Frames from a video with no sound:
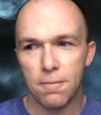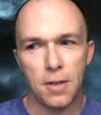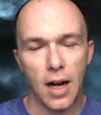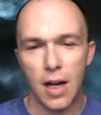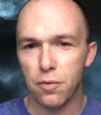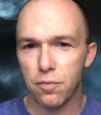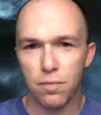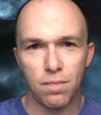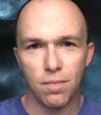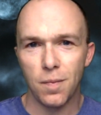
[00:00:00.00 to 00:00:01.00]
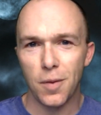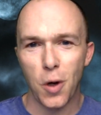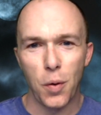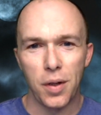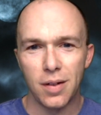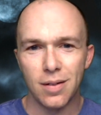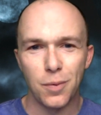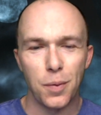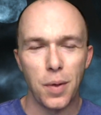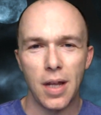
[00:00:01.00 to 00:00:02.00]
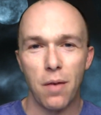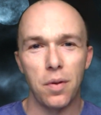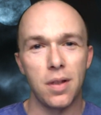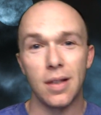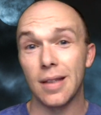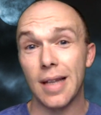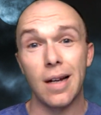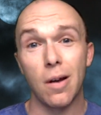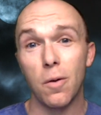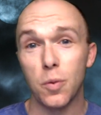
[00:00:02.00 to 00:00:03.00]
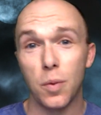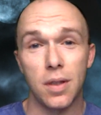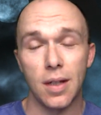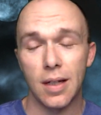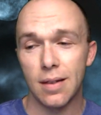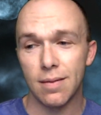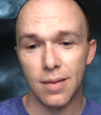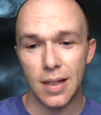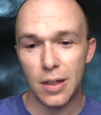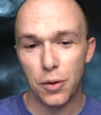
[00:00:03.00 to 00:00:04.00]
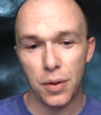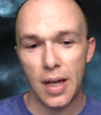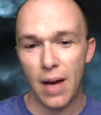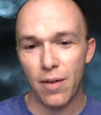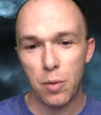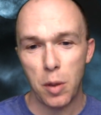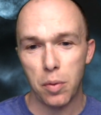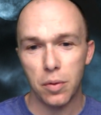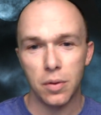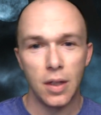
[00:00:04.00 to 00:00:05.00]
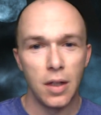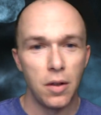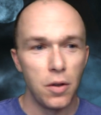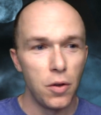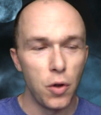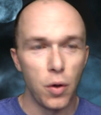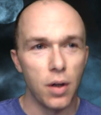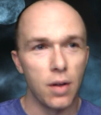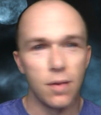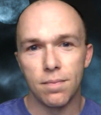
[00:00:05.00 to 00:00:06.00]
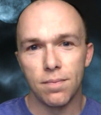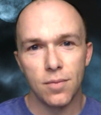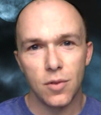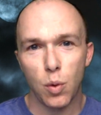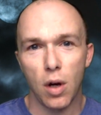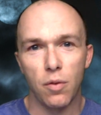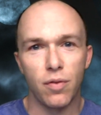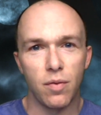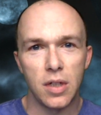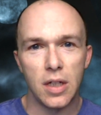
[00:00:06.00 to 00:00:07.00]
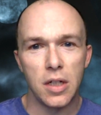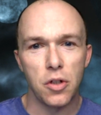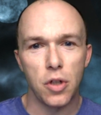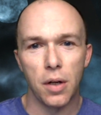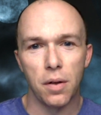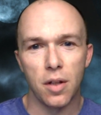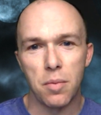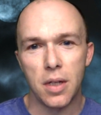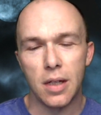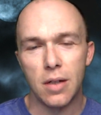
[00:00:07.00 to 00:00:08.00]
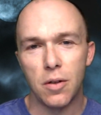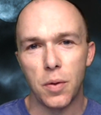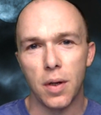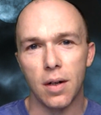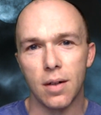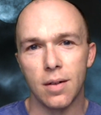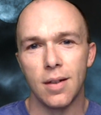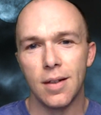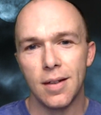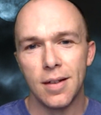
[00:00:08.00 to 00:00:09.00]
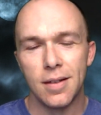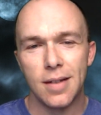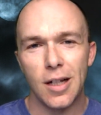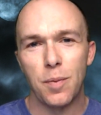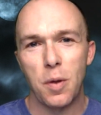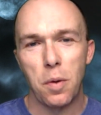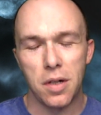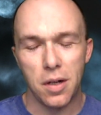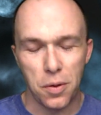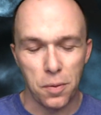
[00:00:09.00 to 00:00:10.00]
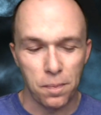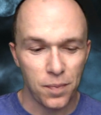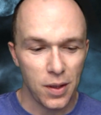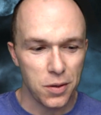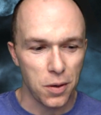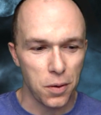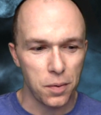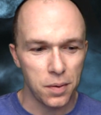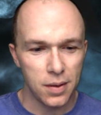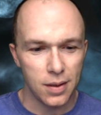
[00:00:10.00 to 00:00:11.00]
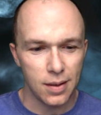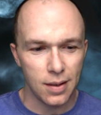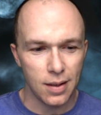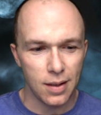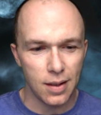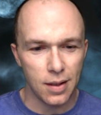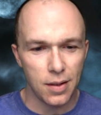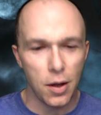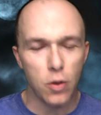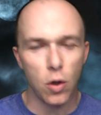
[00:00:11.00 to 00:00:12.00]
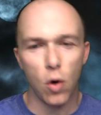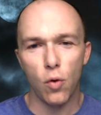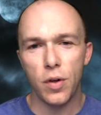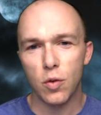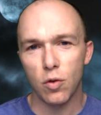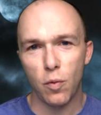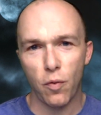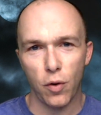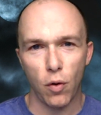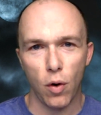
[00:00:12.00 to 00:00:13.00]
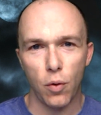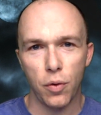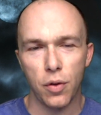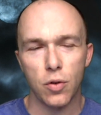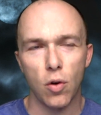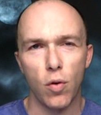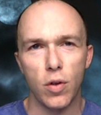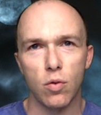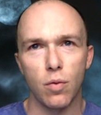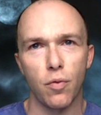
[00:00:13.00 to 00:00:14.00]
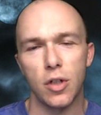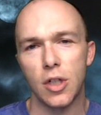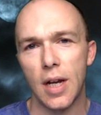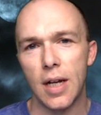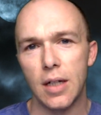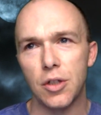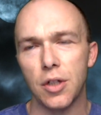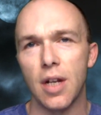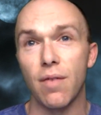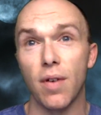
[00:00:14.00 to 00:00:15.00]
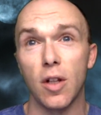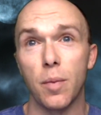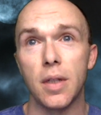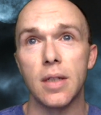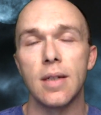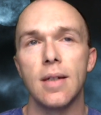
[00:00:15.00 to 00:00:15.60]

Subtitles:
kind of going with everything that goes with that, including having people who are 12 to 15 years younger than me who are telling me what to do. So there's always room for growth. There's always room for change and development.